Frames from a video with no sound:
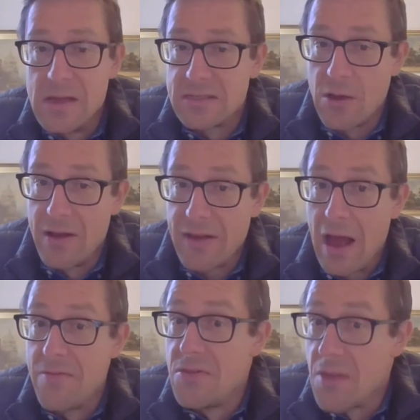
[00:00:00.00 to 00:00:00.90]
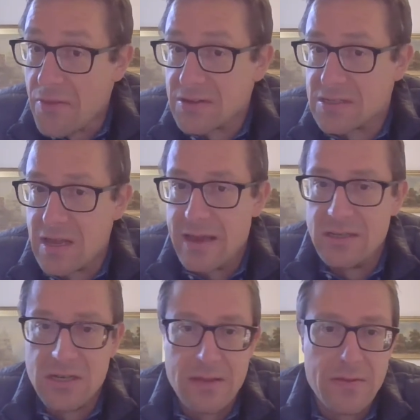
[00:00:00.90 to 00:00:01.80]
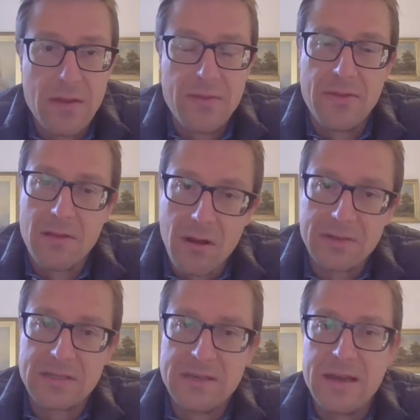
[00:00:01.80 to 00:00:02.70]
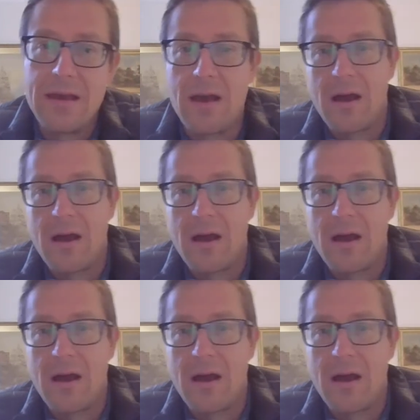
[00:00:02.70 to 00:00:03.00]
So at another stage in the last year,